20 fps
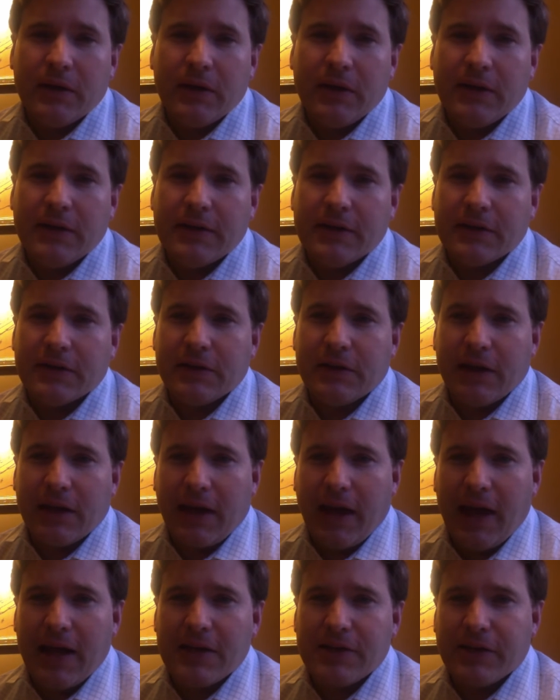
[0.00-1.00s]
essentially the
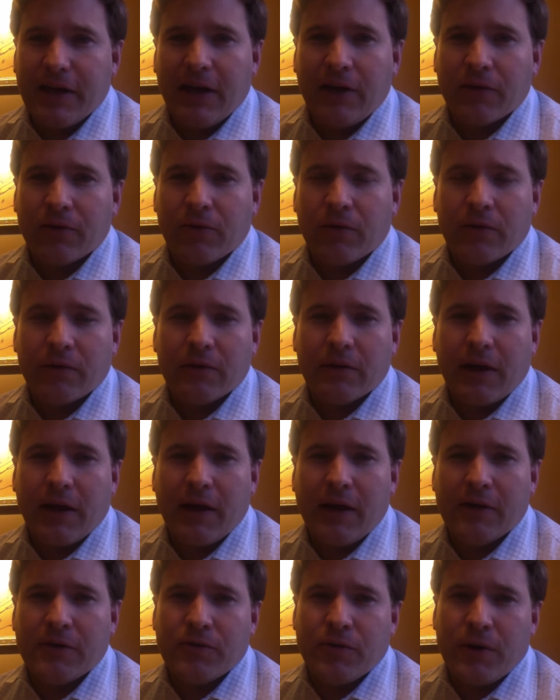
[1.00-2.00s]
cash out or the
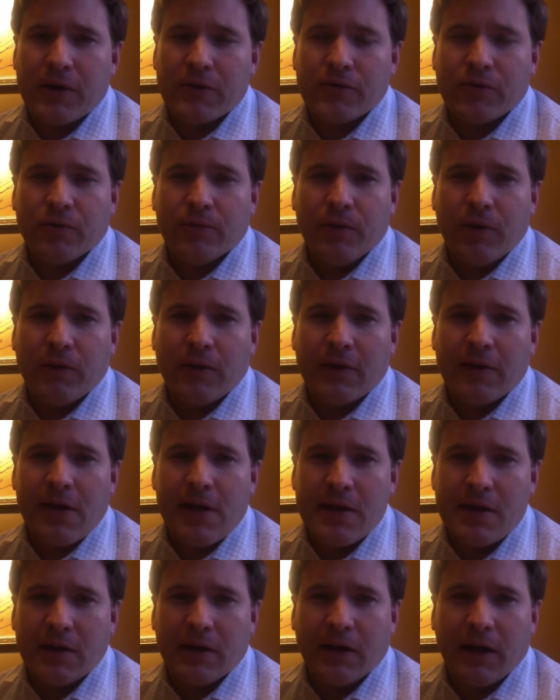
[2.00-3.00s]
cash register booth at the
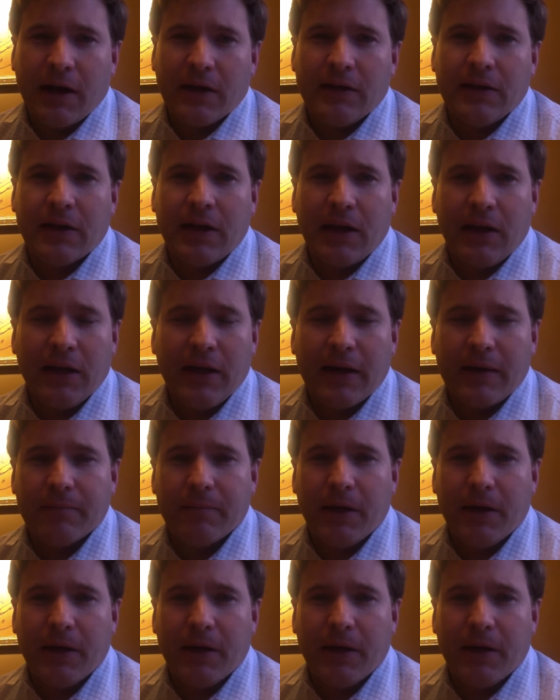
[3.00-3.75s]
end of the night to collect